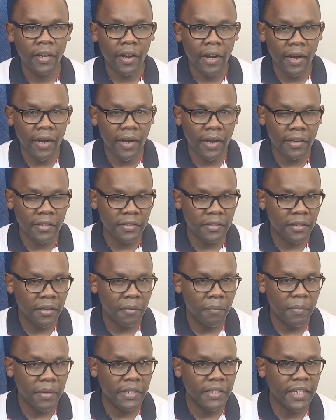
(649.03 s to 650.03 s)
as
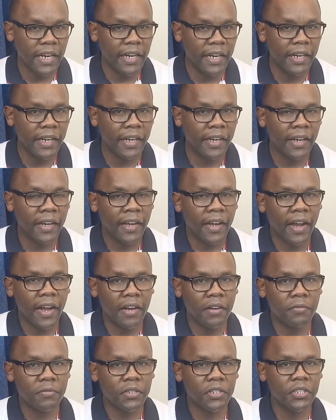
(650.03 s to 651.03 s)
maintaining
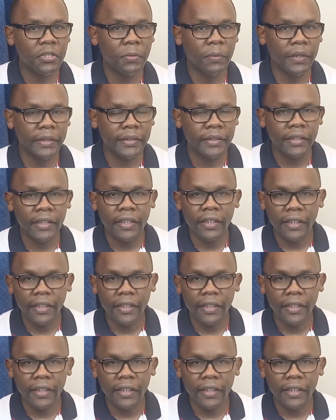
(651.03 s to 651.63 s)
and treating one